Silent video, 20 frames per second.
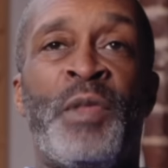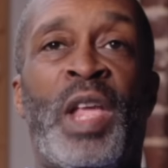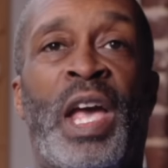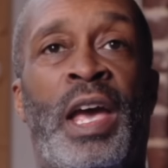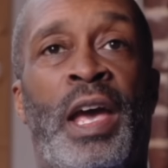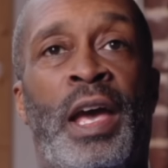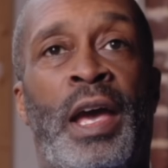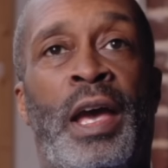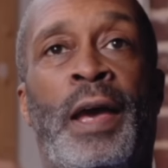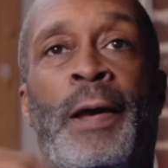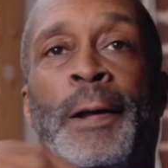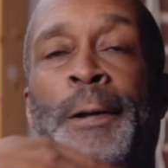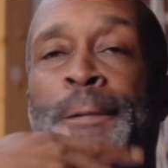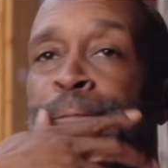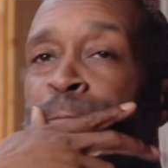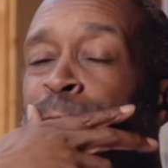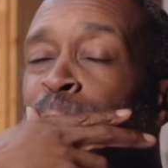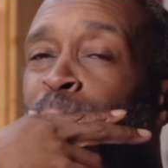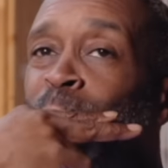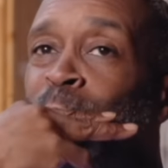and
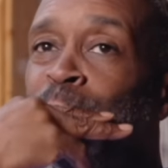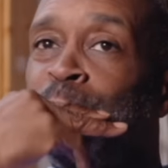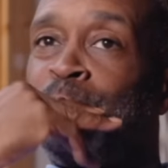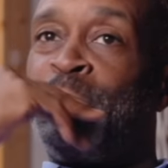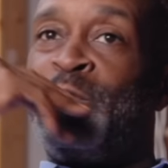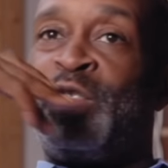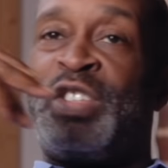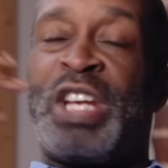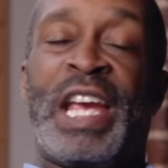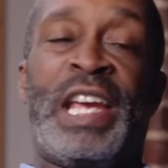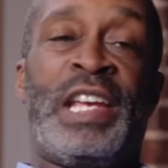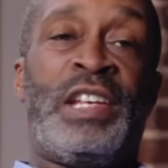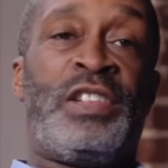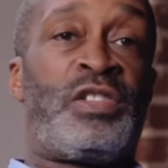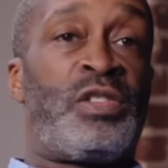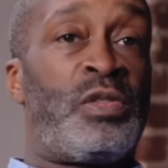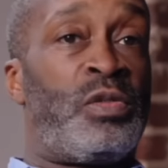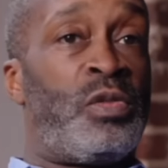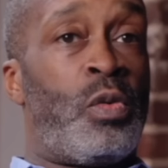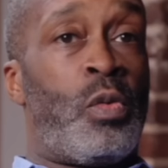
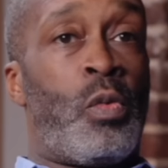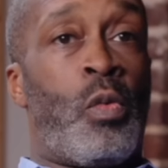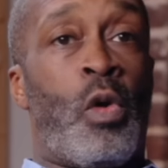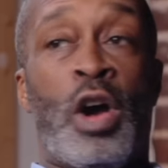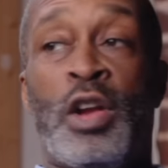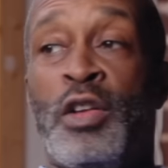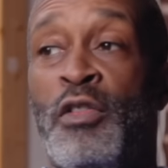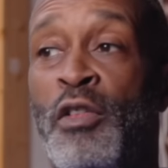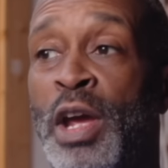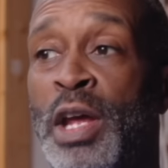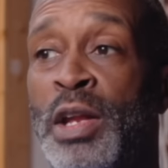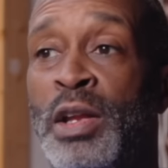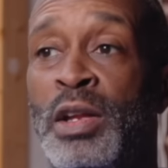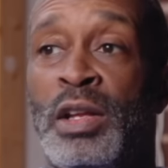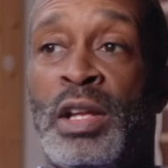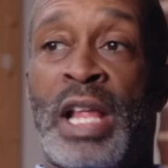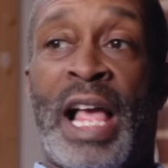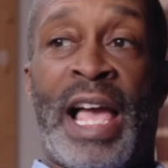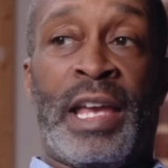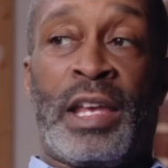Jay's wondering,
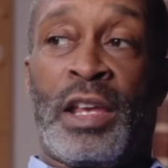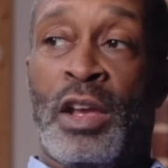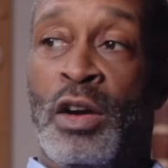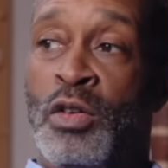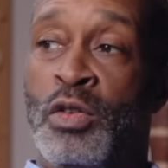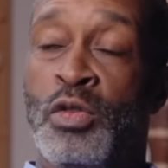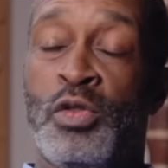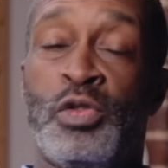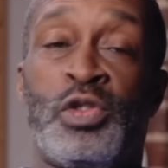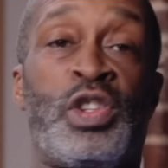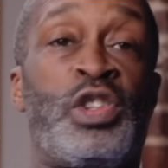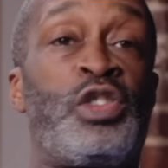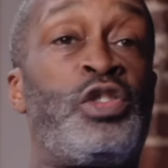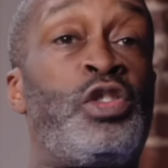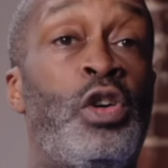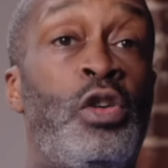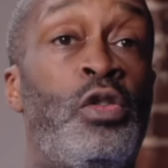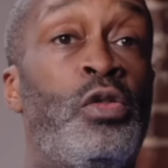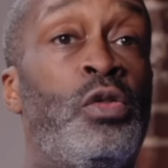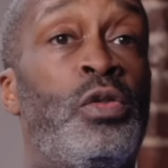like, yo, who's this
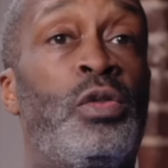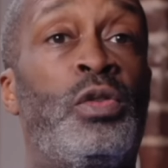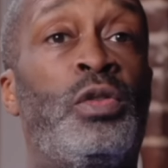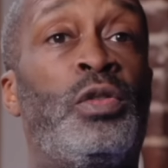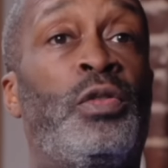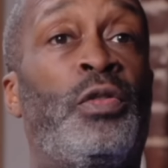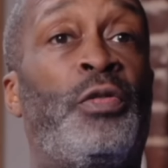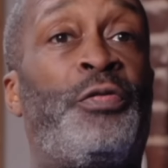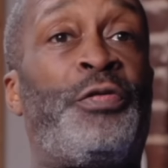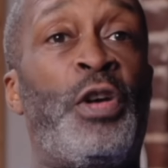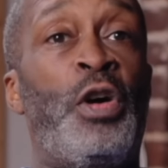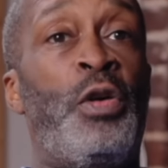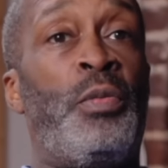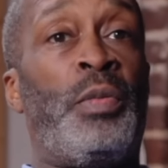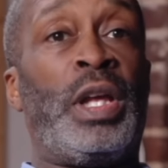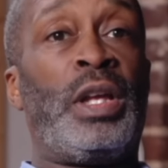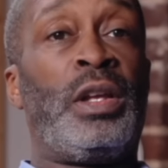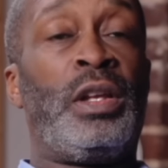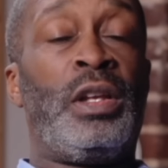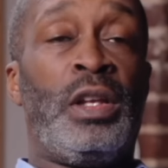dude
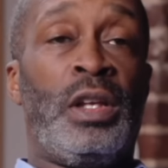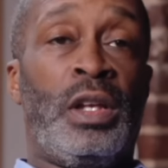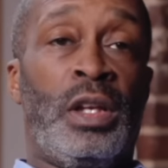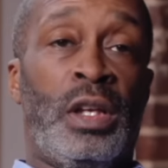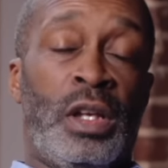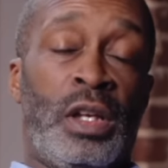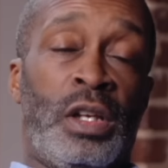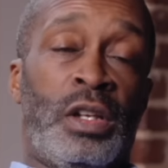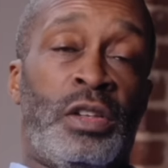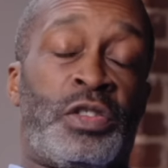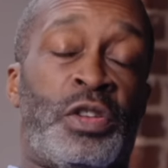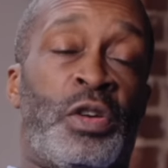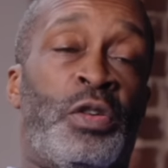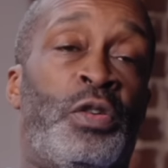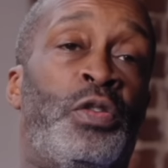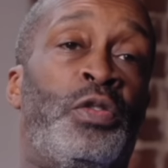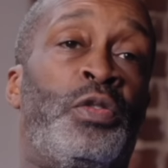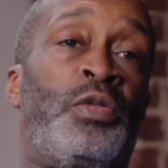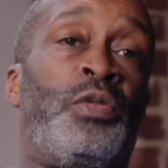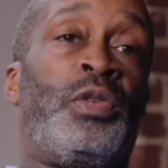filming?
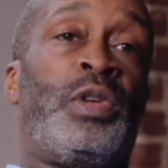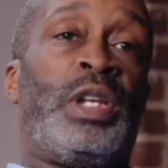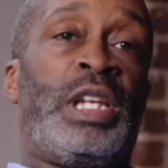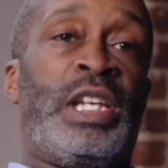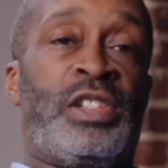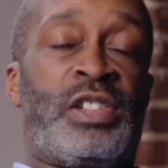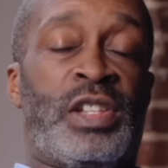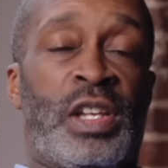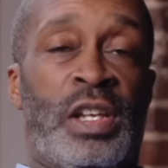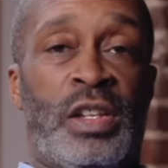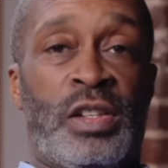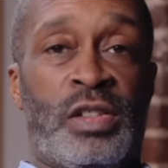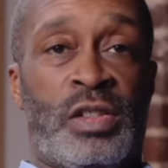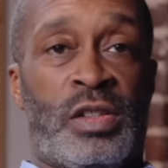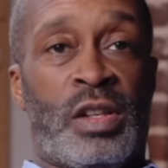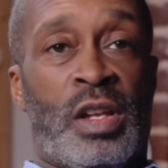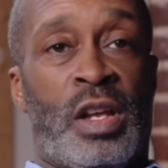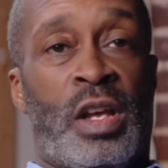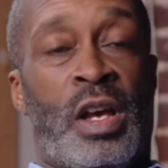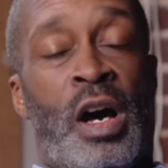So he
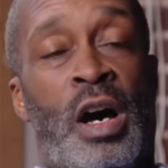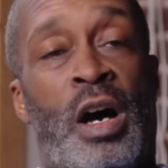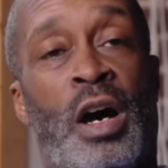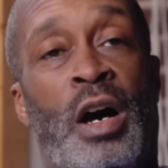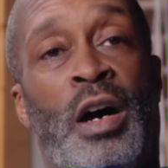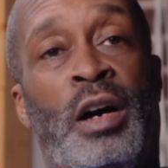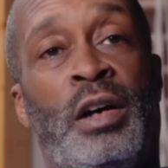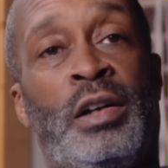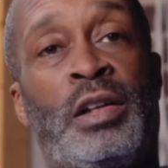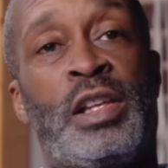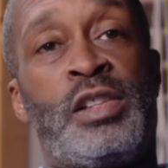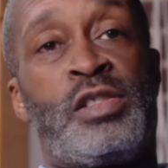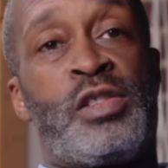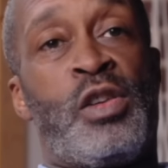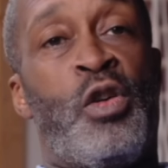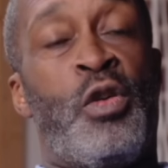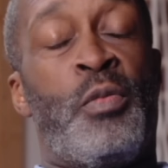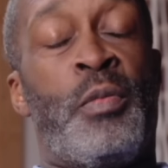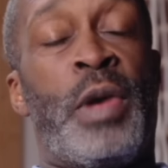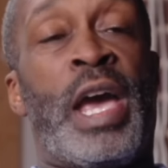sends his
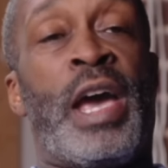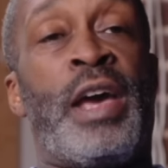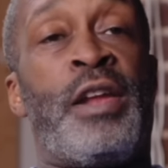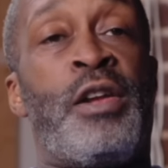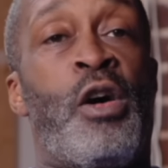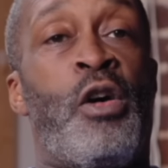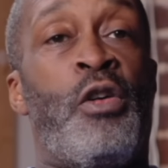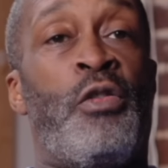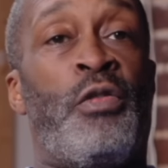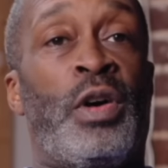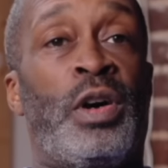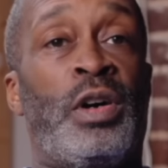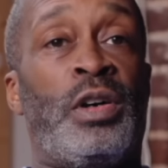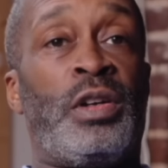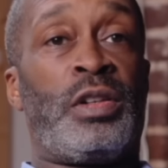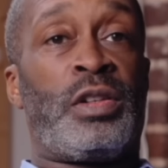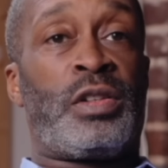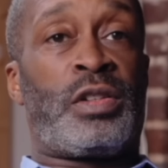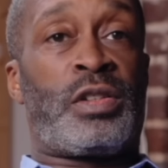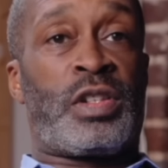little man over
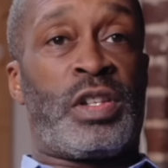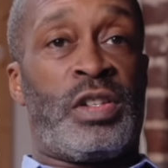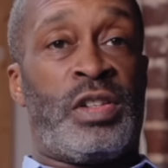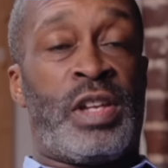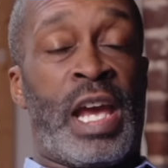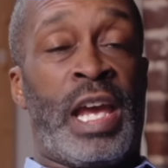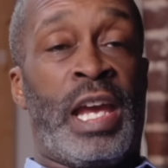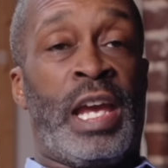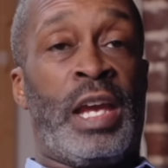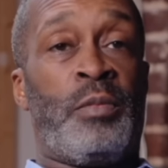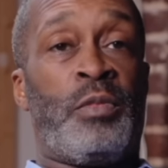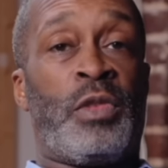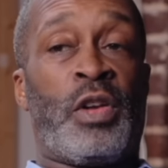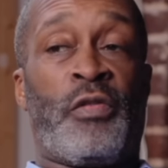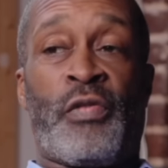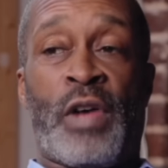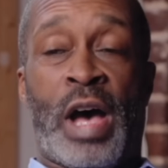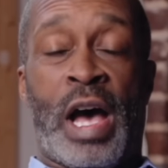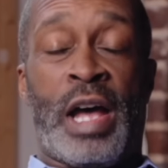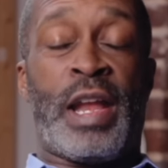to Dame to
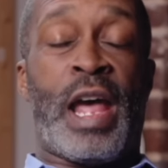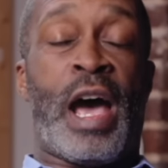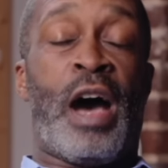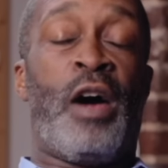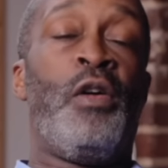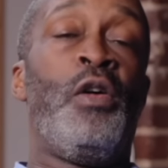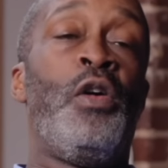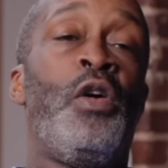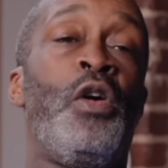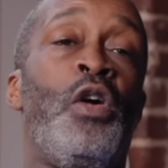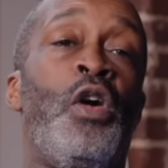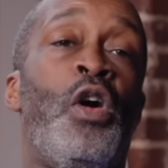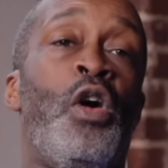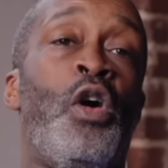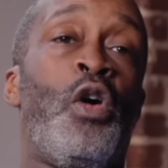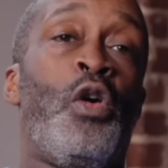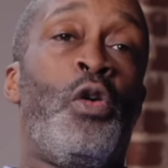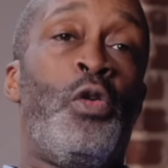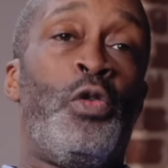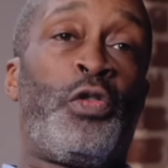find out
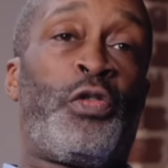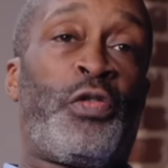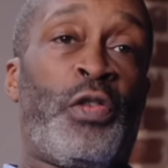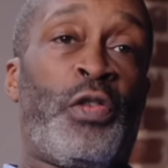who's